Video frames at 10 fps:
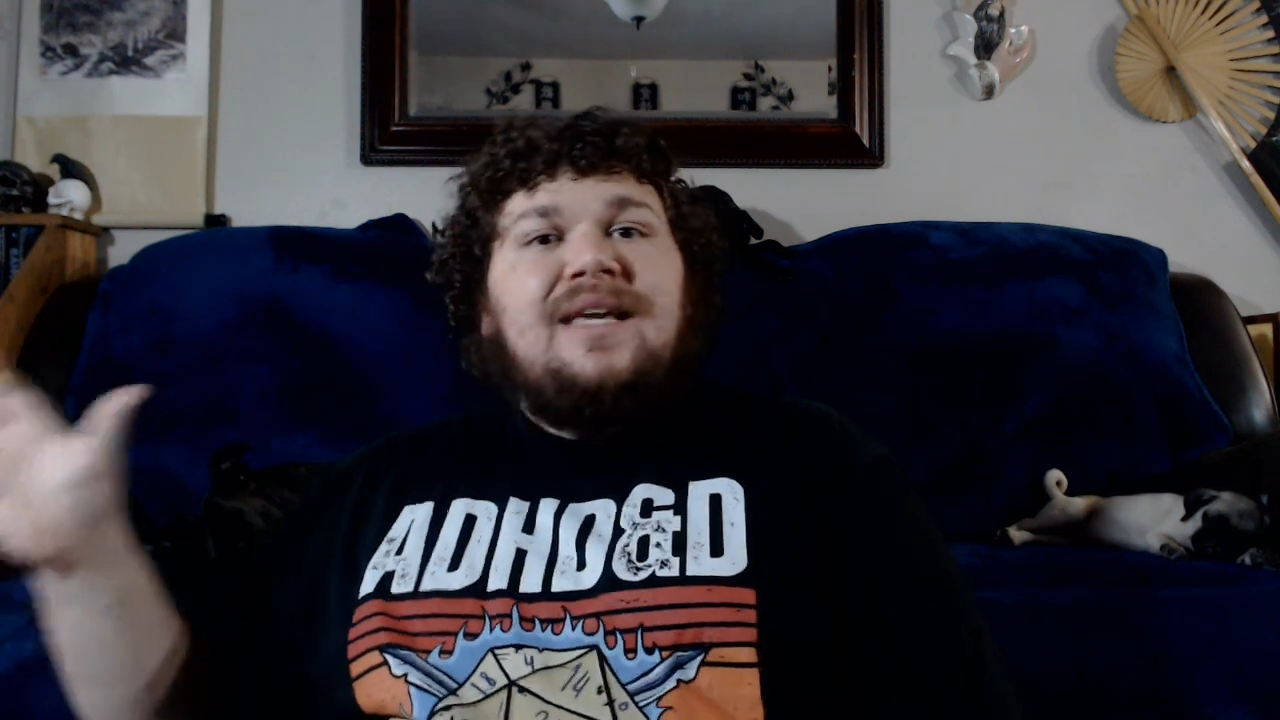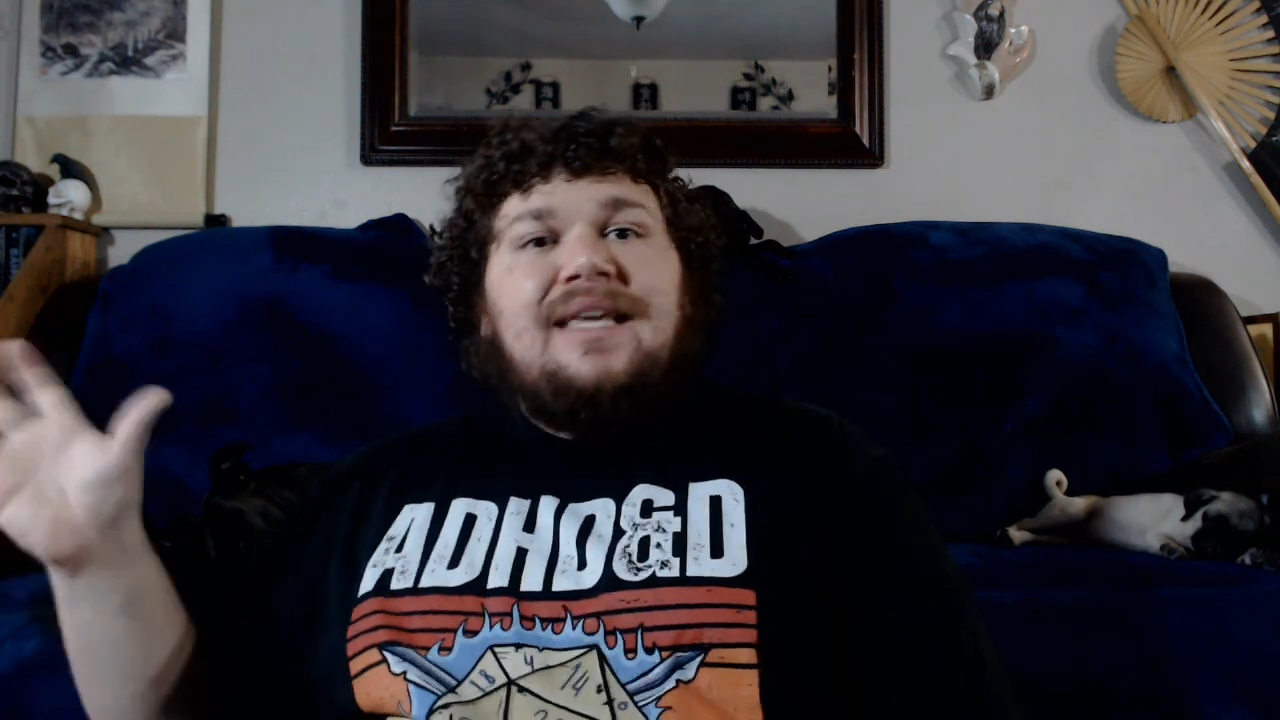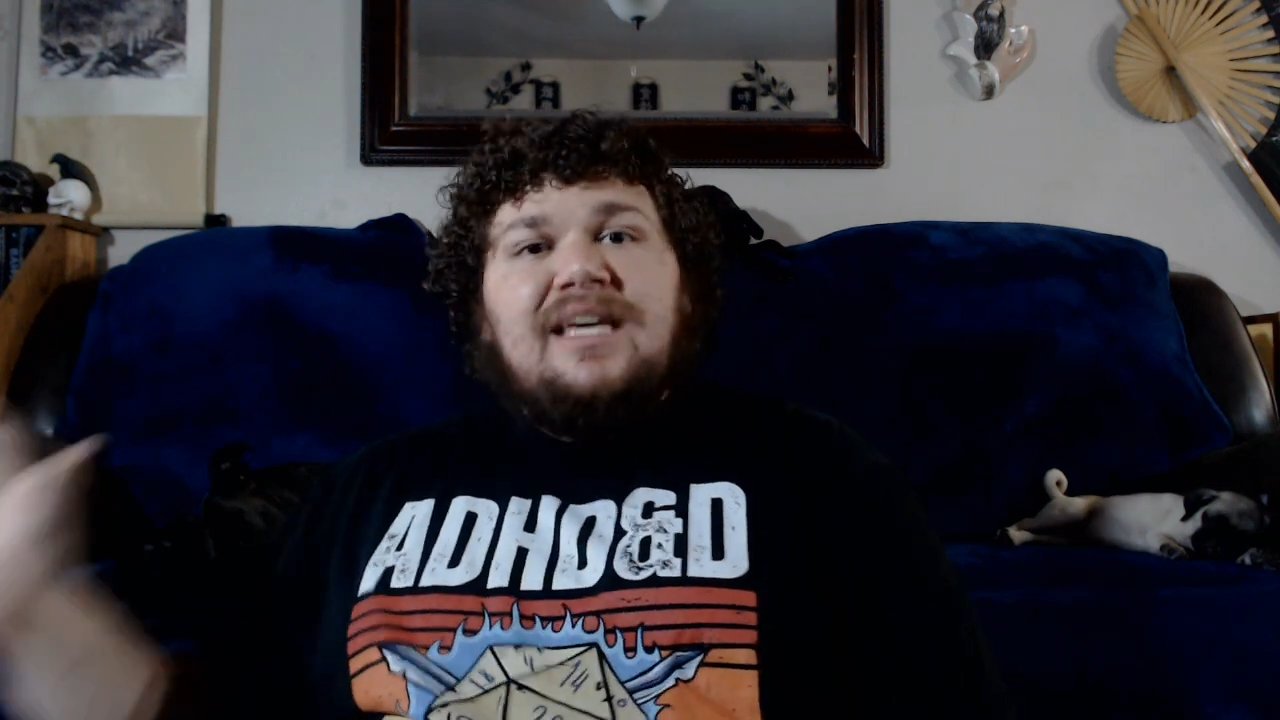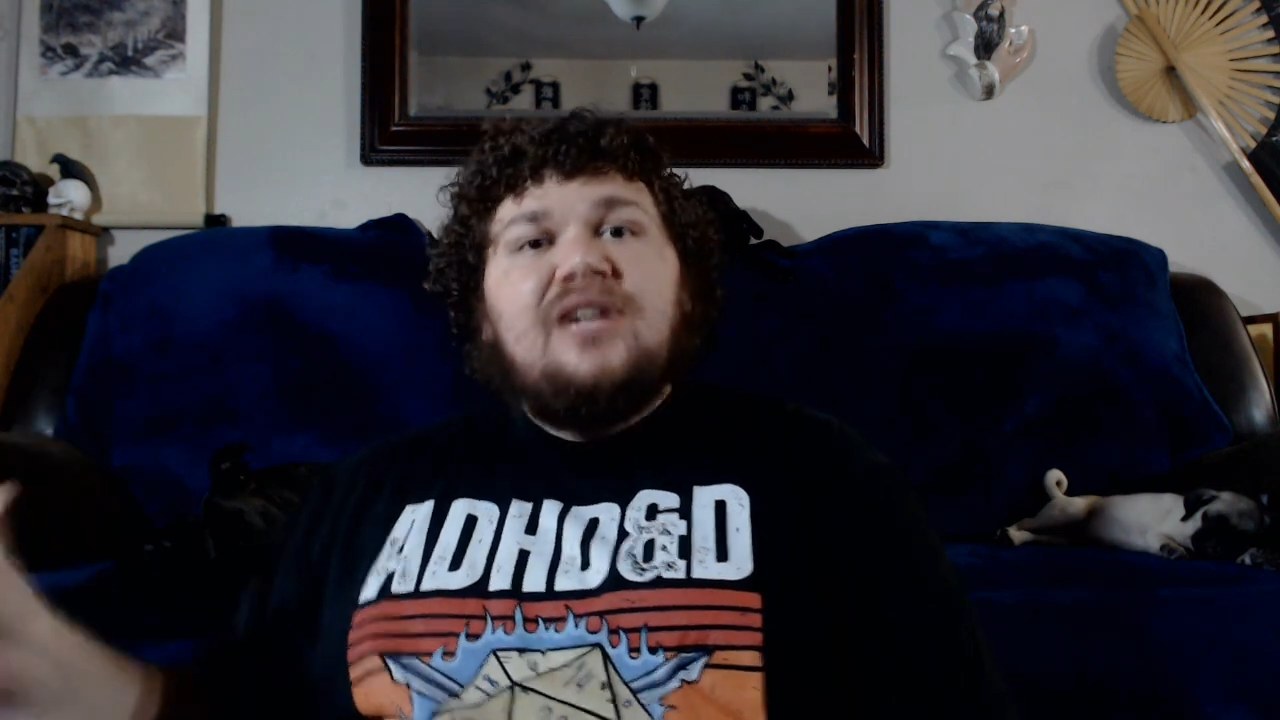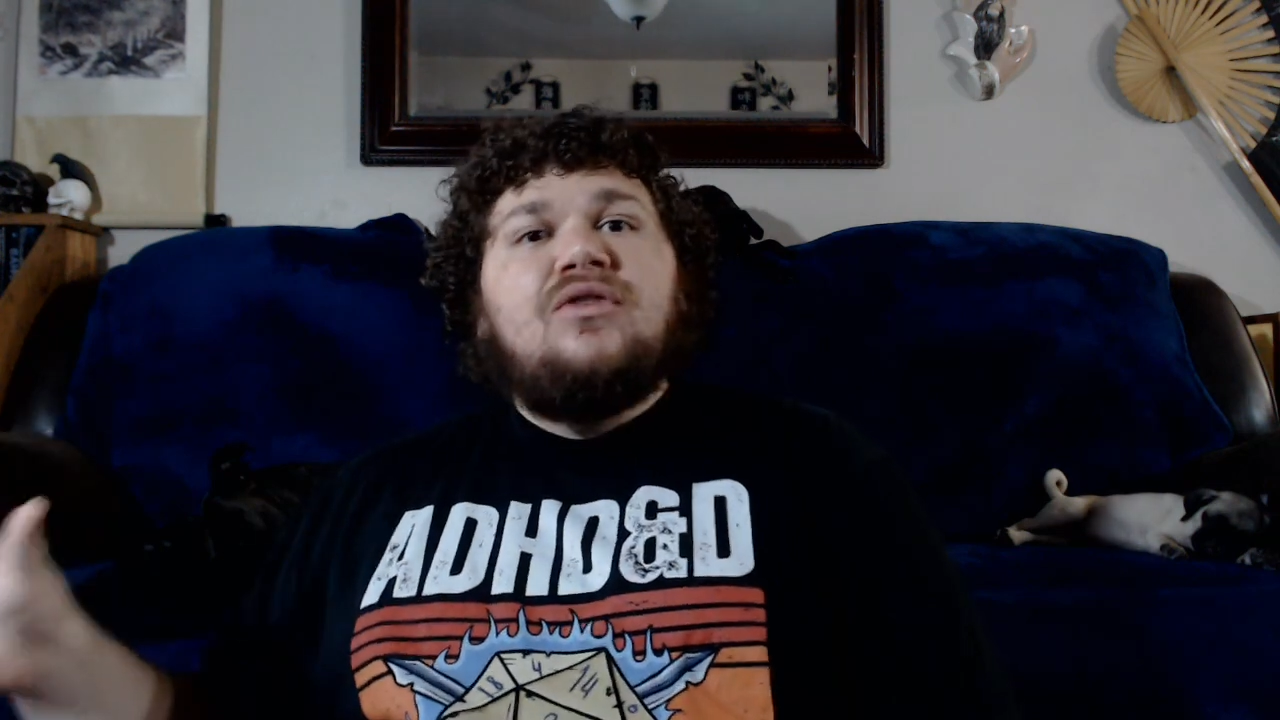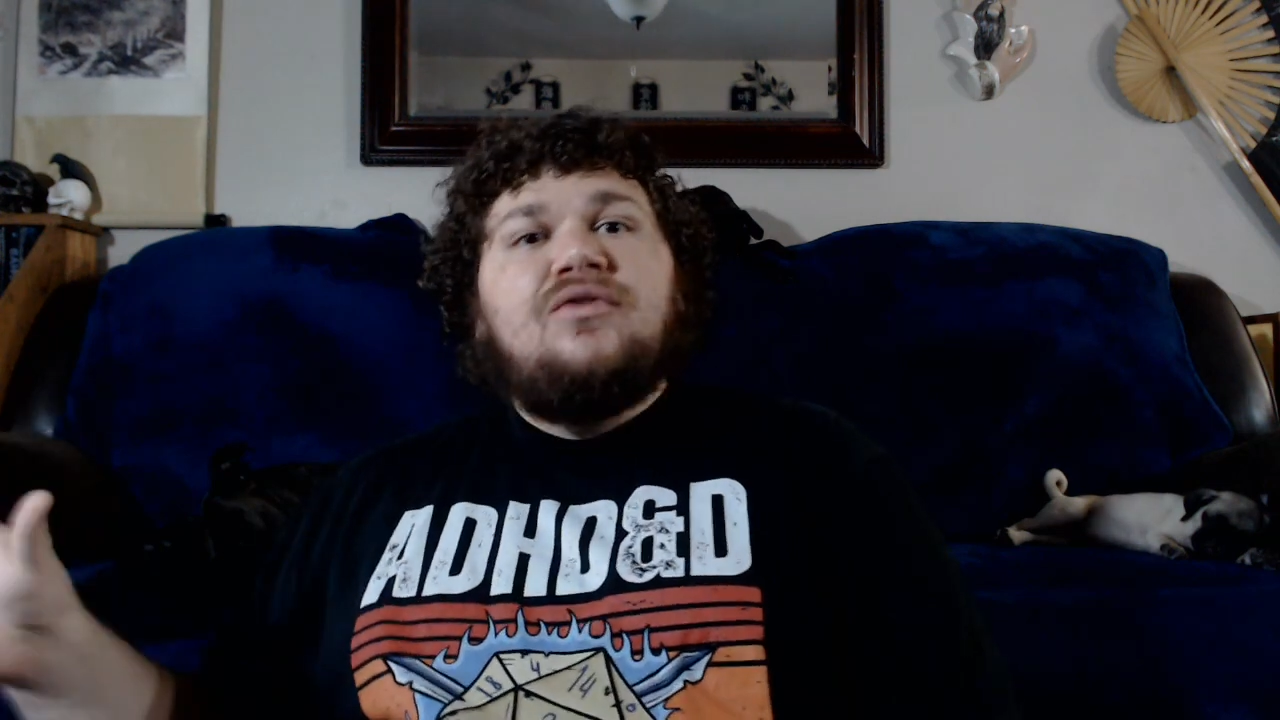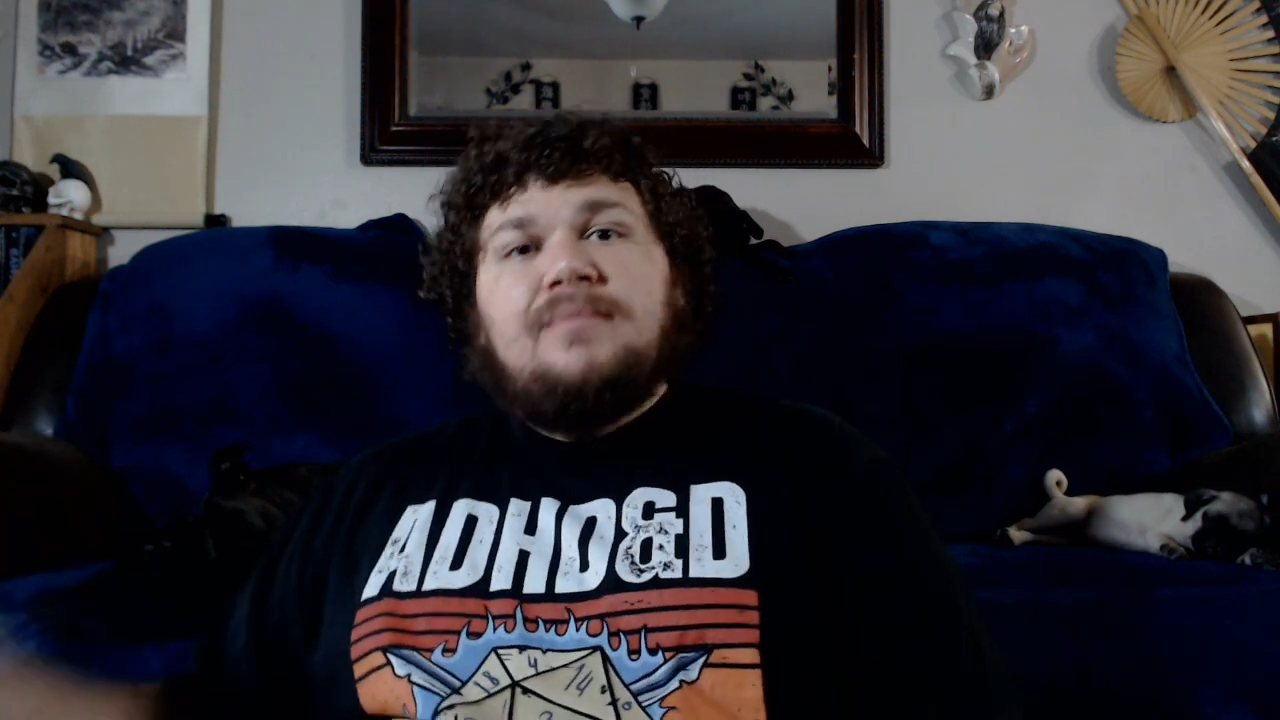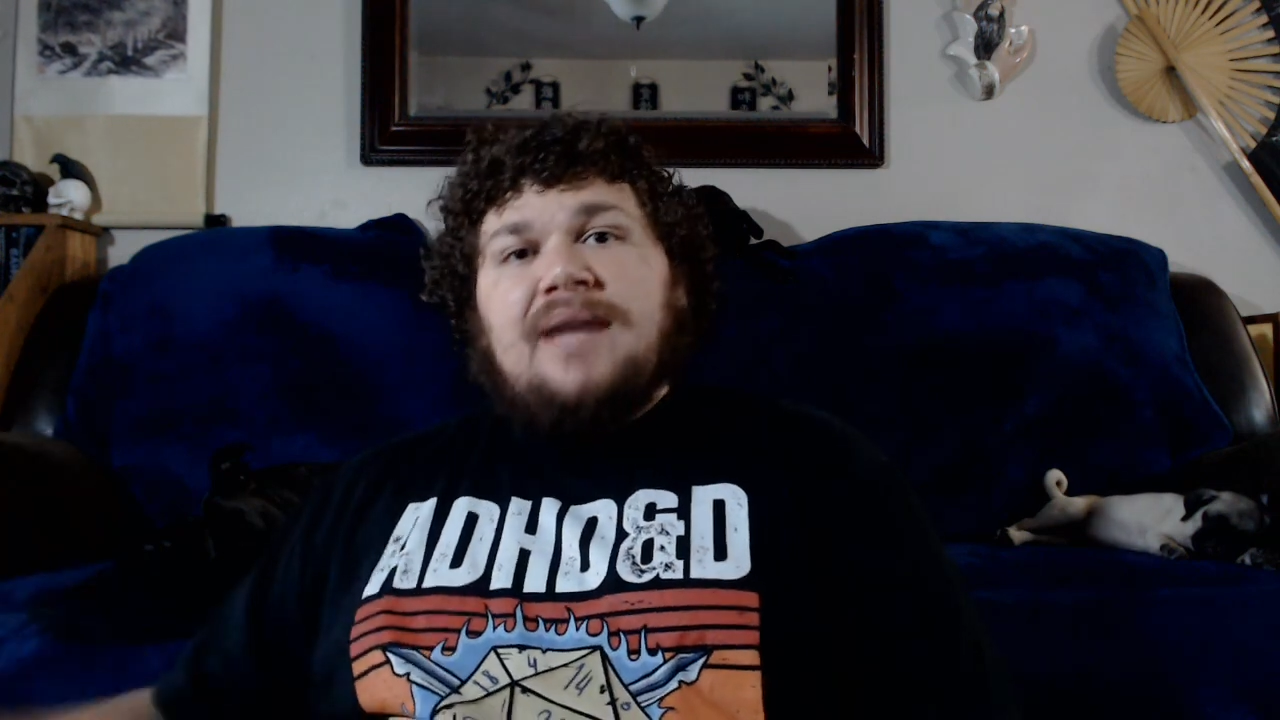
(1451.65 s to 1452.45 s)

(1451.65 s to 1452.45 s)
kill from